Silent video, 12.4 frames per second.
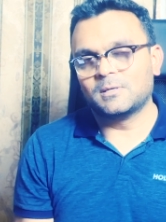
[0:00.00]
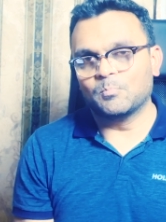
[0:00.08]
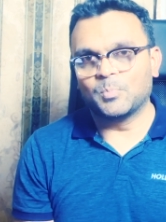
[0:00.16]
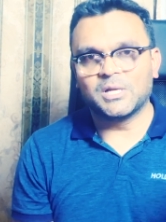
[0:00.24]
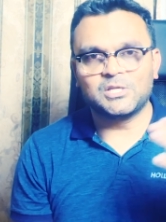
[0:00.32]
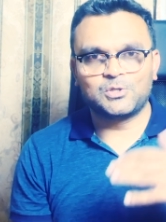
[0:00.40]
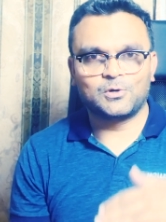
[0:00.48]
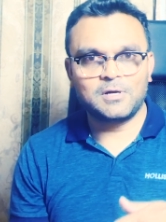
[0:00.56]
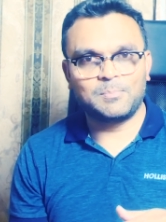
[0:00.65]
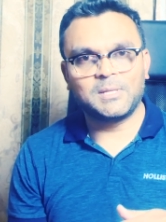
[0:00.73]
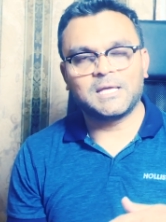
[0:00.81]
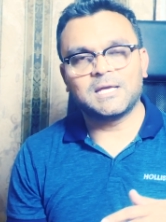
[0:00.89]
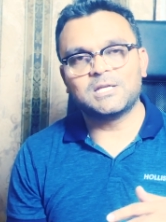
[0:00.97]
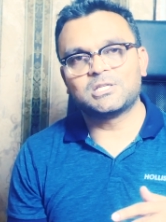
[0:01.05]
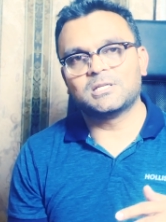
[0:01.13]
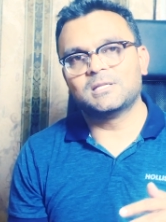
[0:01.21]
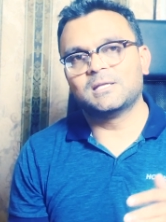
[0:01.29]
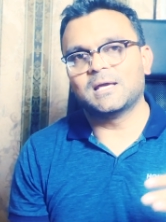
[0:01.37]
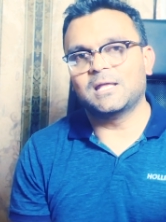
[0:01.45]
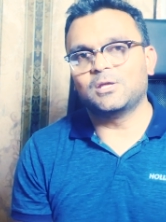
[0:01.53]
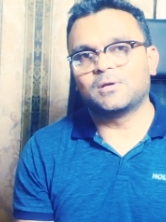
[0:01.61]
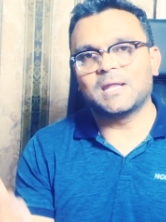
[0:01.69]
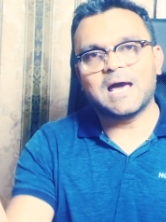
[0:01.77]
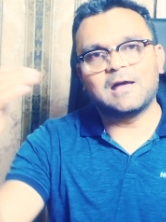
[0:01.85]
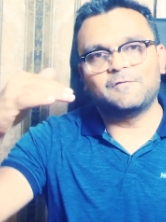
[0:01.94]
but it's your application, and you
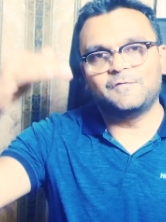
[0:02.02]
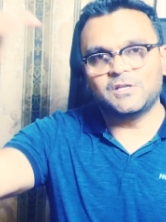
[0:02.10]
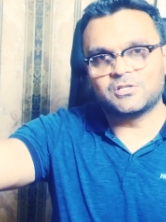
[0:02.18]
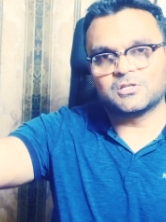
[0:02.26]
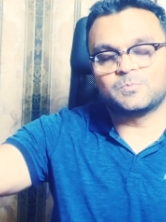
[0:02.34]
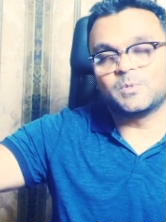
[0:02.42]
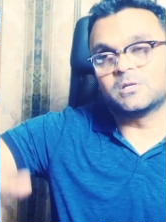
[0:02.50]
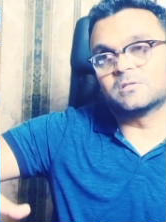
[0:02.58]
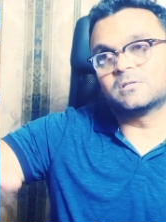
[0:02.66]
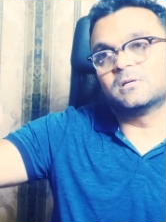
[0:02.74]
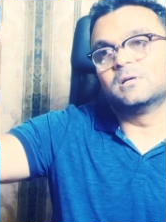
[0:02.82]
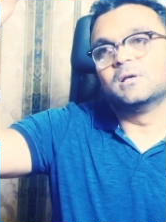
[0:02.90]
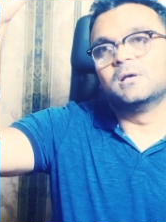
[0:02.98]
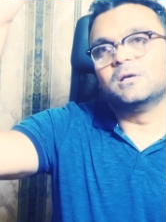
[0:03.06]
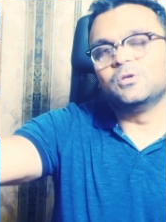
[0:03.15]
can add features because the,